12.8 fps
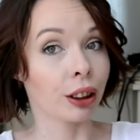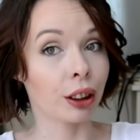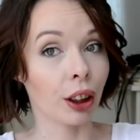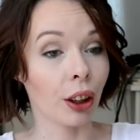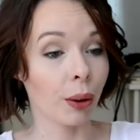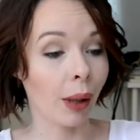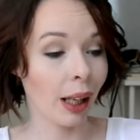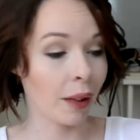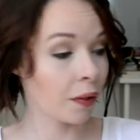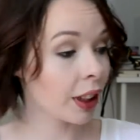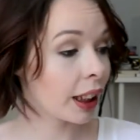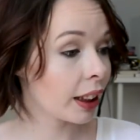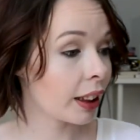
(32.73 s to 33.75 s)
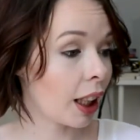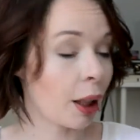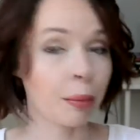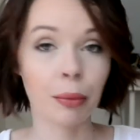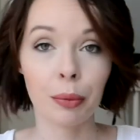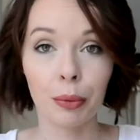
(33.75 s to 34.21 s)
So I figured
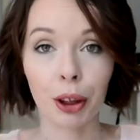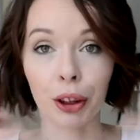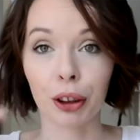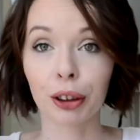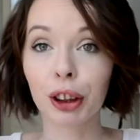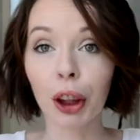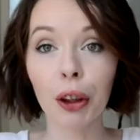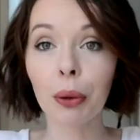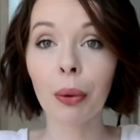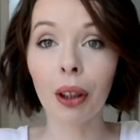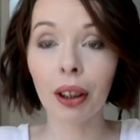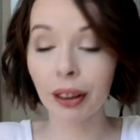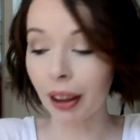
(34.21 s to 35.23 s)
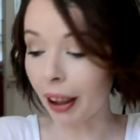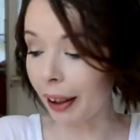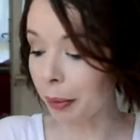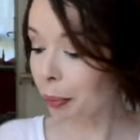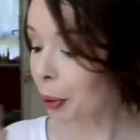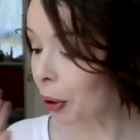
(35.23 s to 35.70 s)
I'm gonna show you what
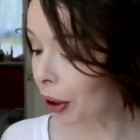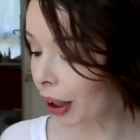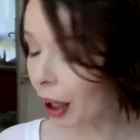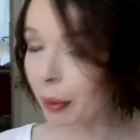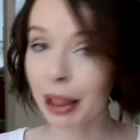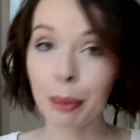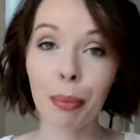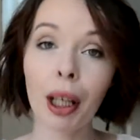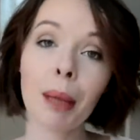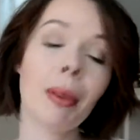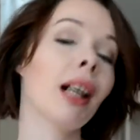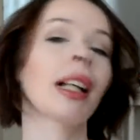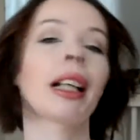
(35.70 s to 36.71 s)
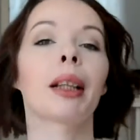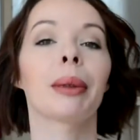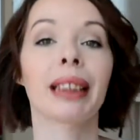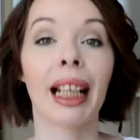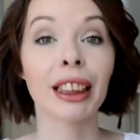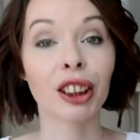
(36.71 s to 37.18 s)
I bought. I went to Primark and I
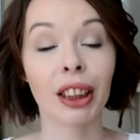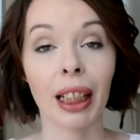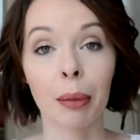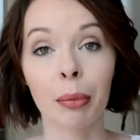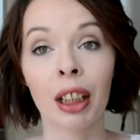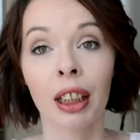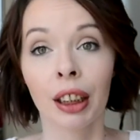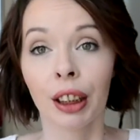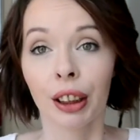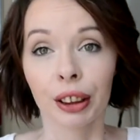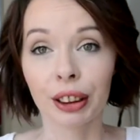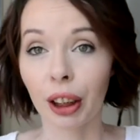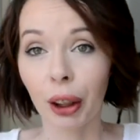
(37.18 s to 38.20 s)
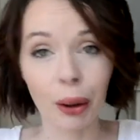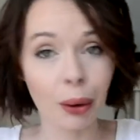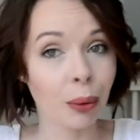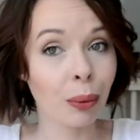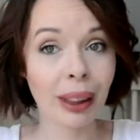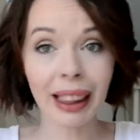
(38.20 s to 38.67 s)
went to H and M.
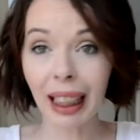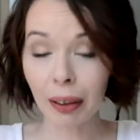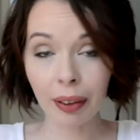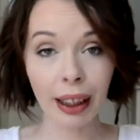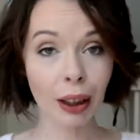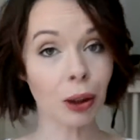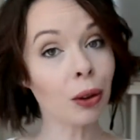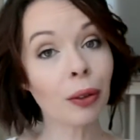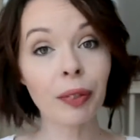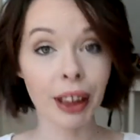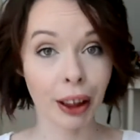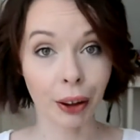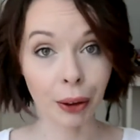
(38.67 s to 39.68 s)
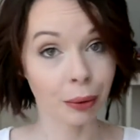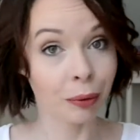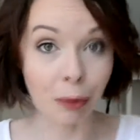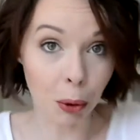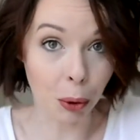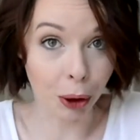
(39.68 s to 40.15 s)
So we have a haul video
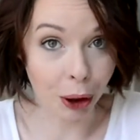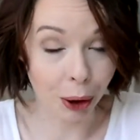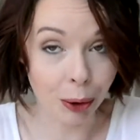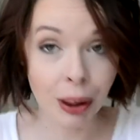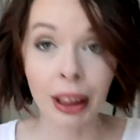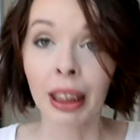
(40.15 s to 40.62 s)
for you.